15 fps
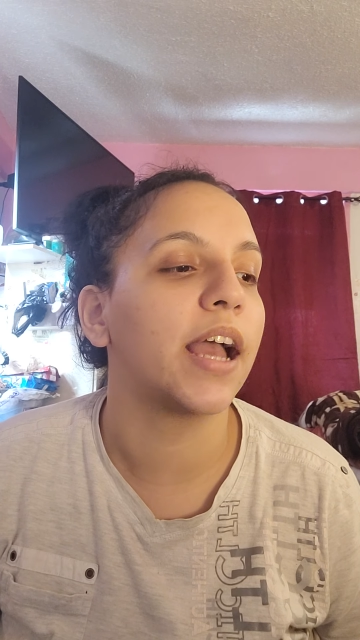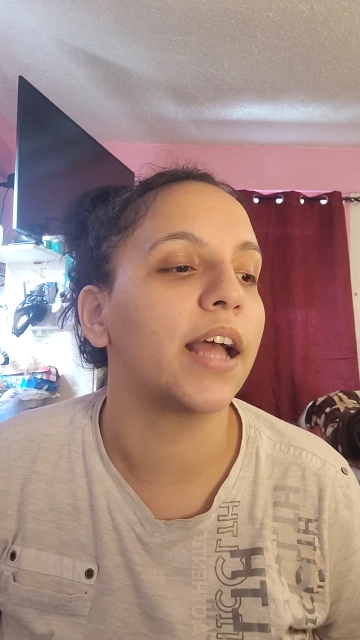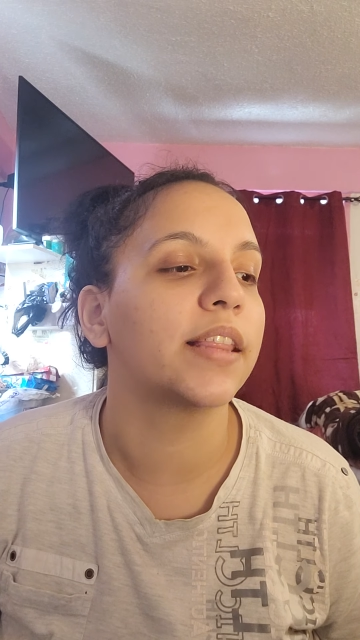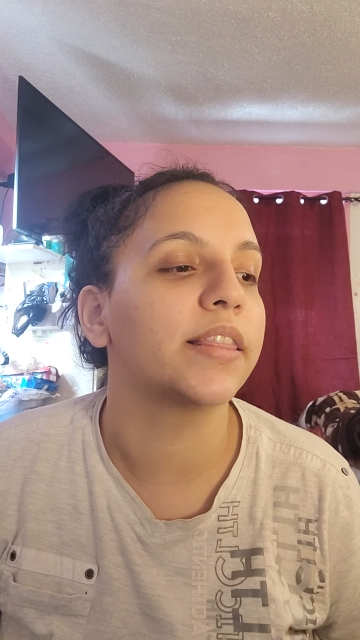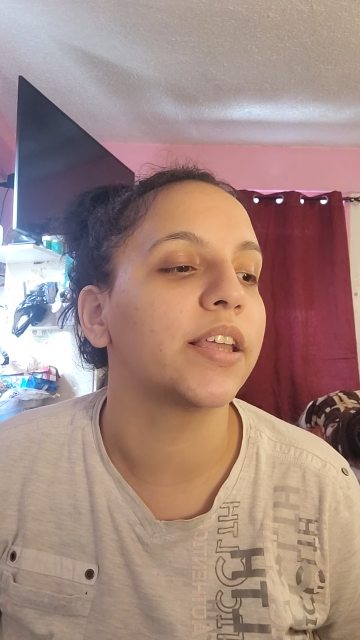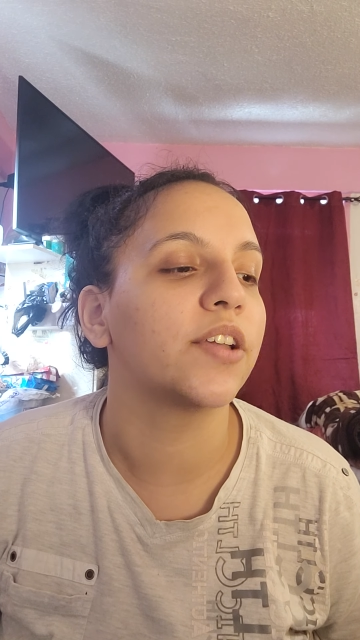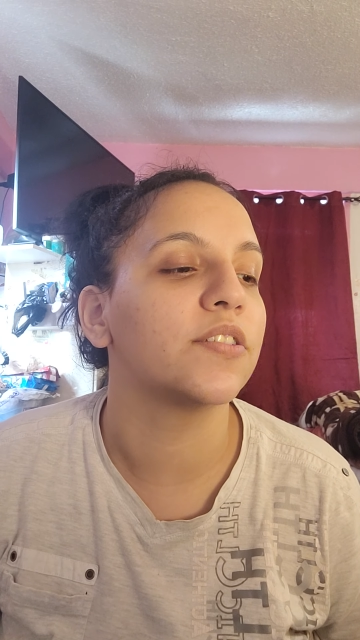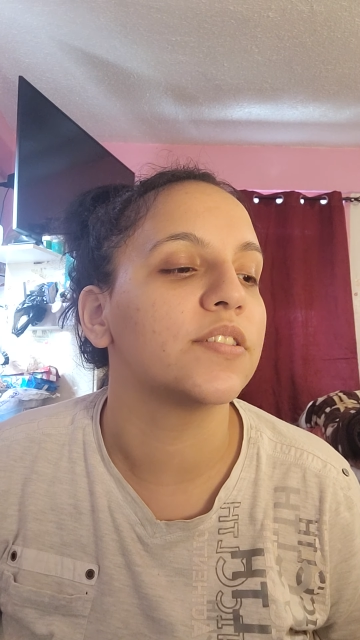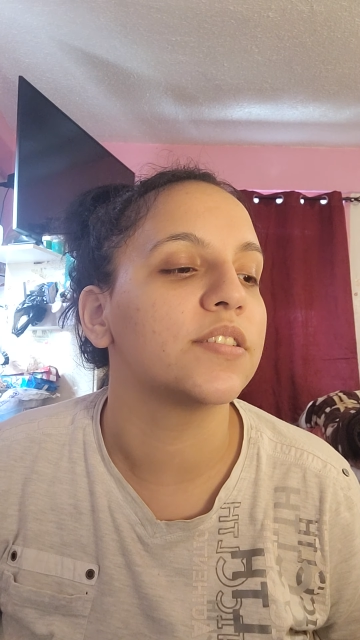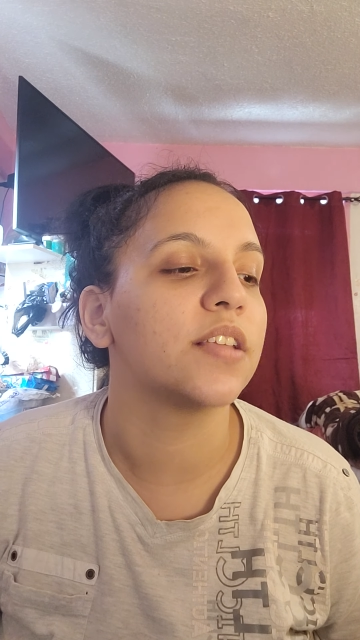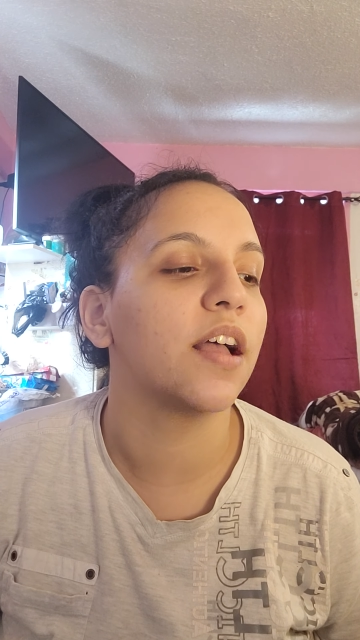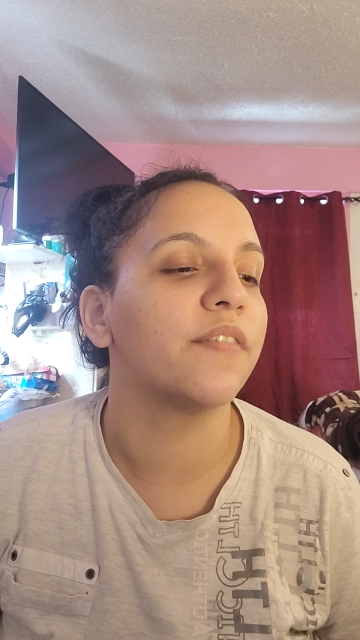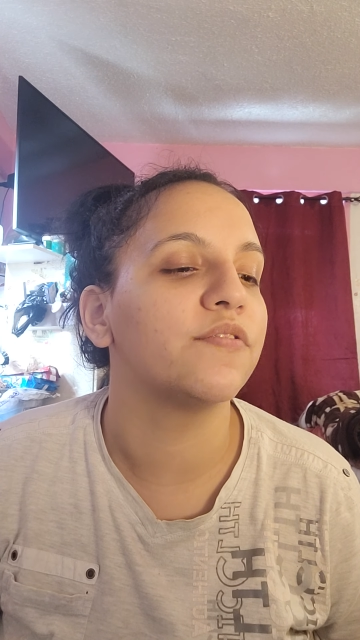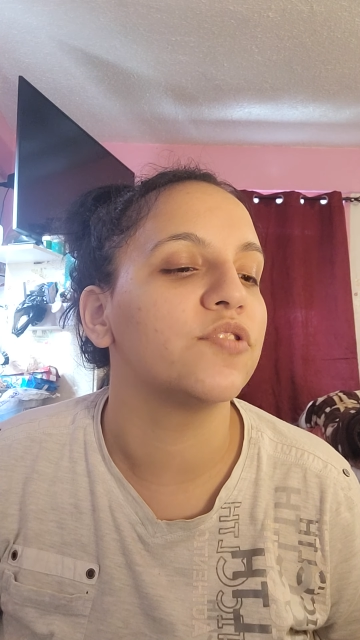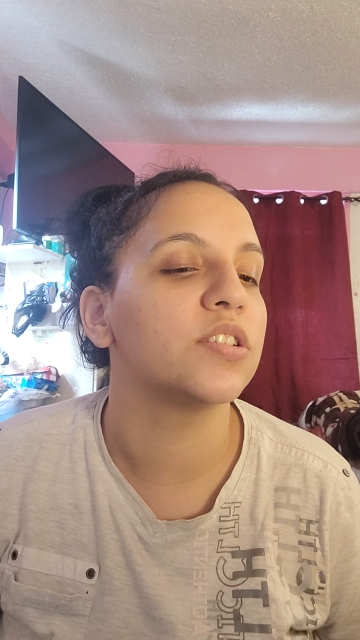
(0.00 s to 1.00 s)
at their
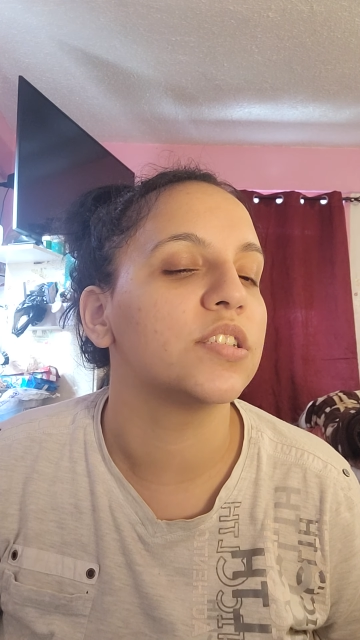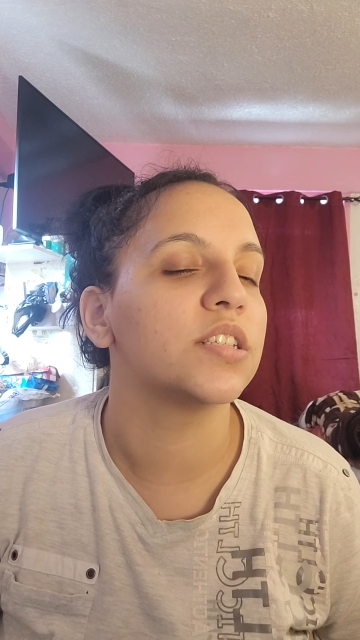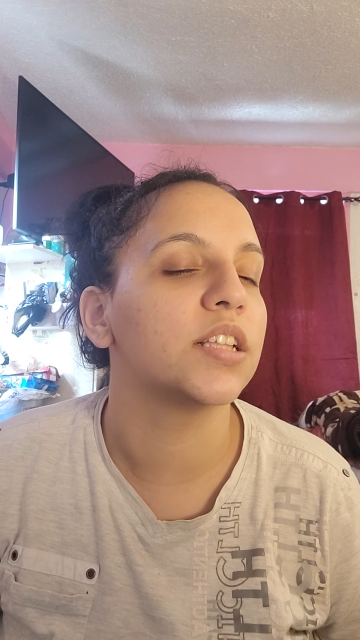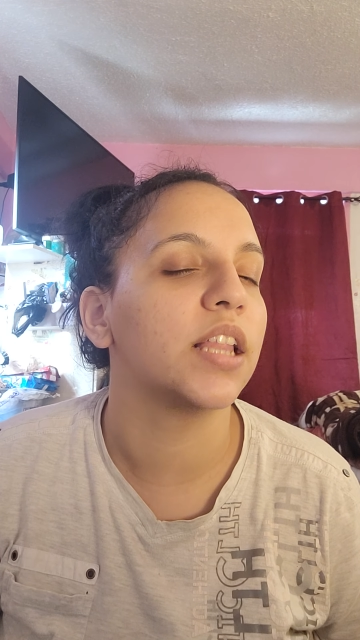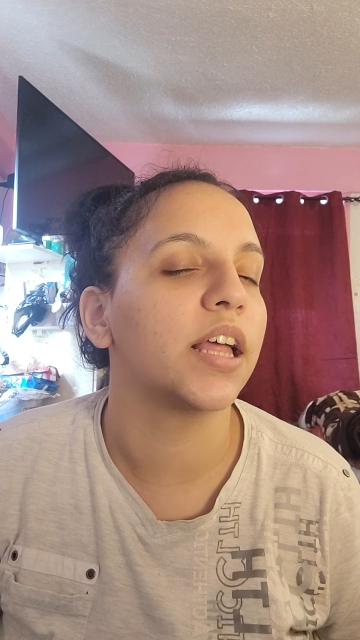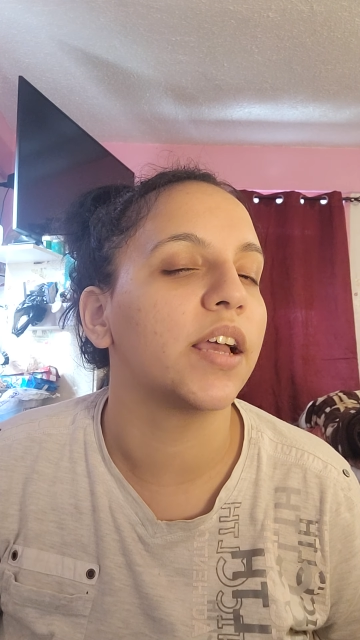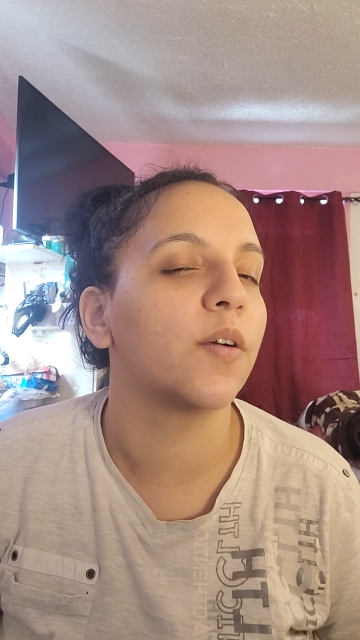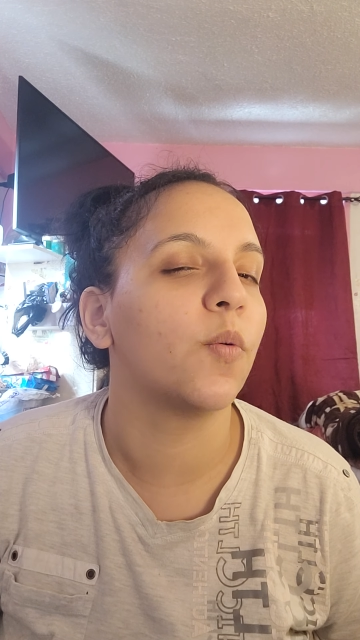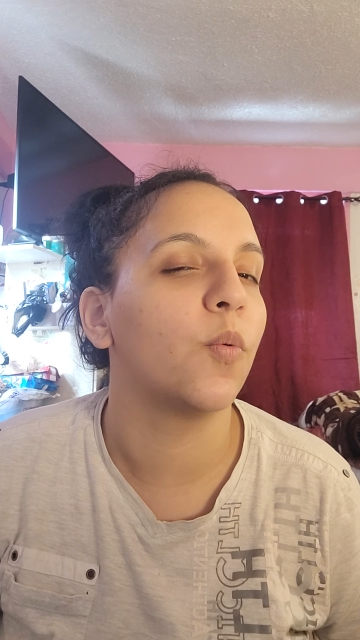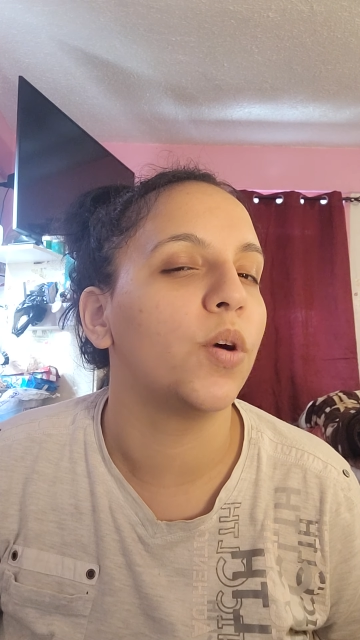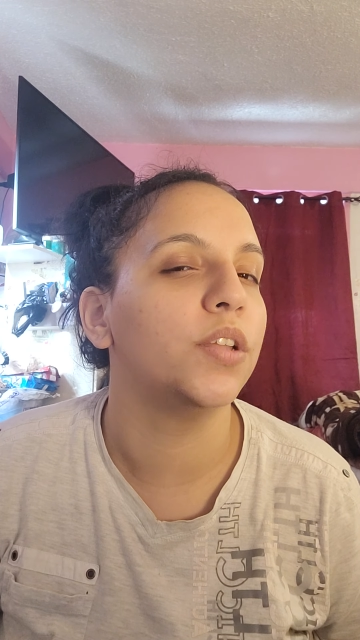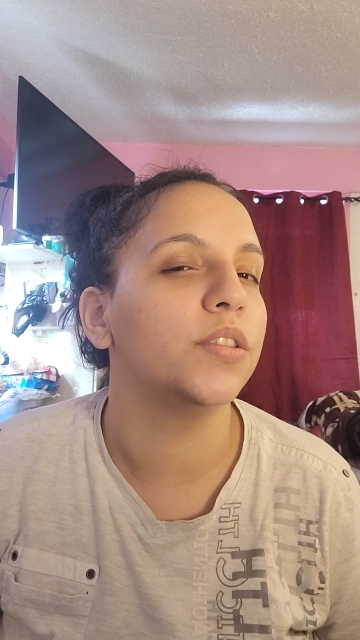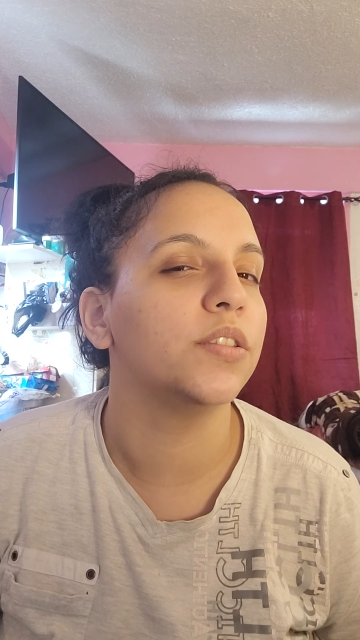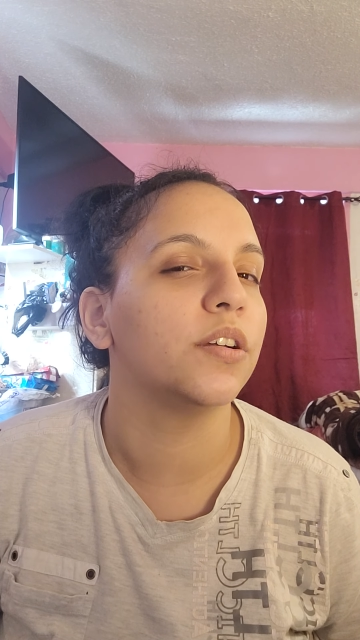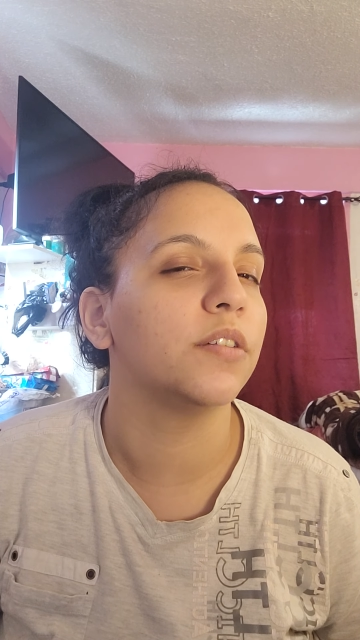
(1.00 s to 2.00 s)
stuff just to like
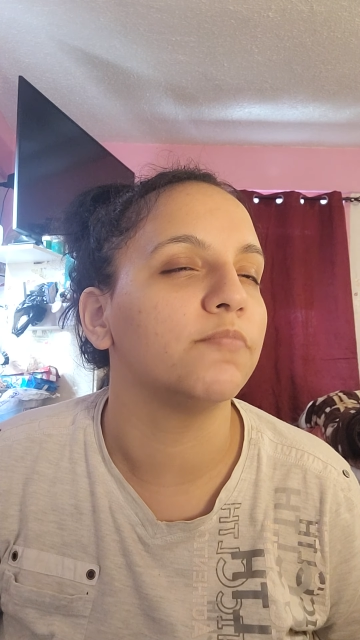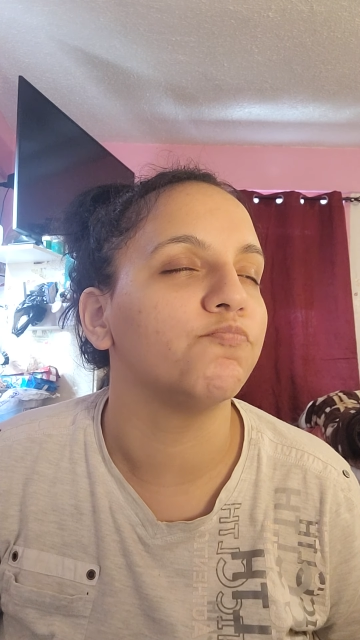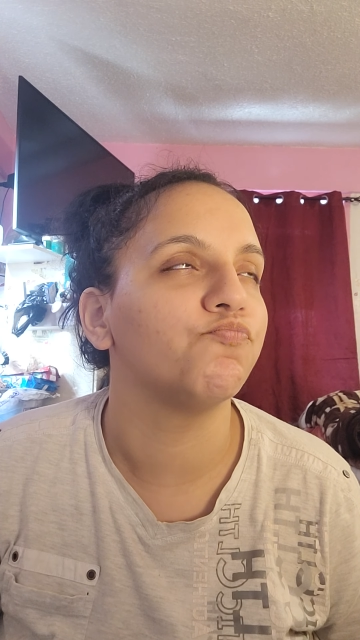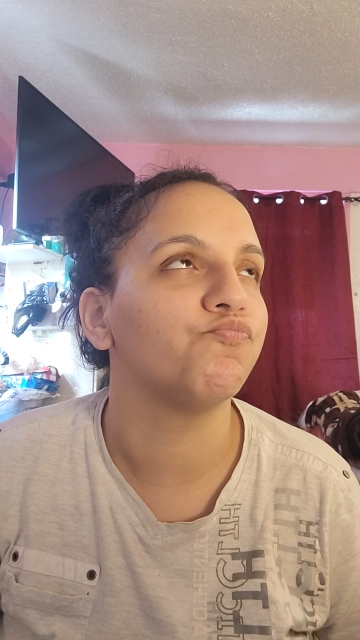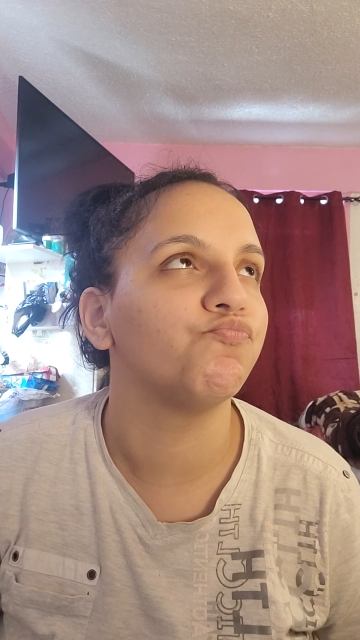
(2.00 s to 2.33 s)
wonder,